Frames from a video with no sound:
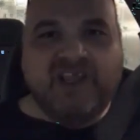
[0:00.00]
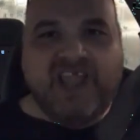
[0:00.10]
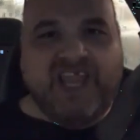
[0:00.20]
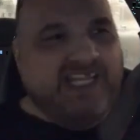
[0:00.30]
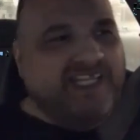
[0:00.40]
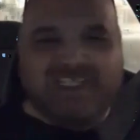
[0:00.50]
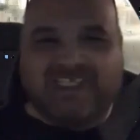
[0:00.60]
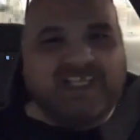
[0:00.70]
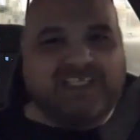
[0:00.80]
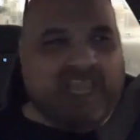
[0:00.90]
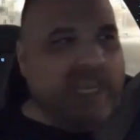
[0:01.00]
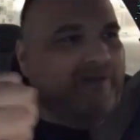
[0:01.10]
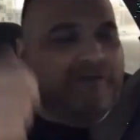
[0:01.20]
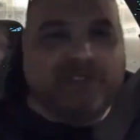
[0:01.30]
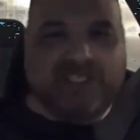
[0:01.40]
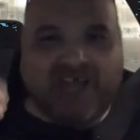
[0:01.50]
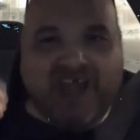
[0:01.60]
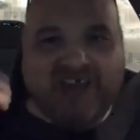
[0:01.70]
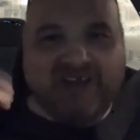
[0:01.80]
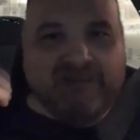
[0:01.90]
And he just gets a camera and puts it
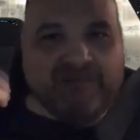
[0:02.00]
on.